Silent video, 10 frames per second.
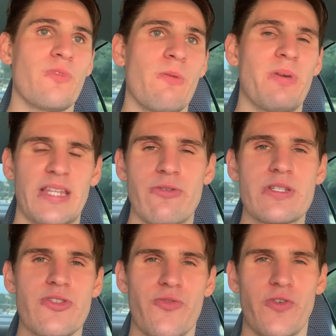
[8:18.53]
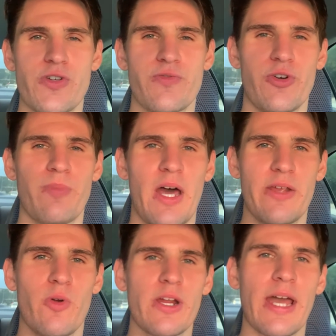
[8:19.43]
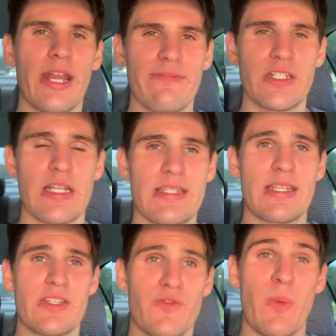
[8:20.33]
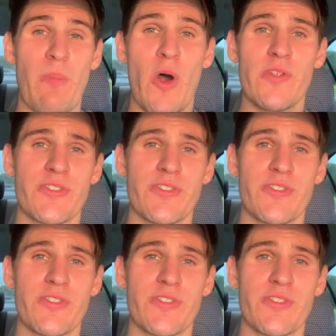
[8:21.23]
But that was the first full body workout I've done since football,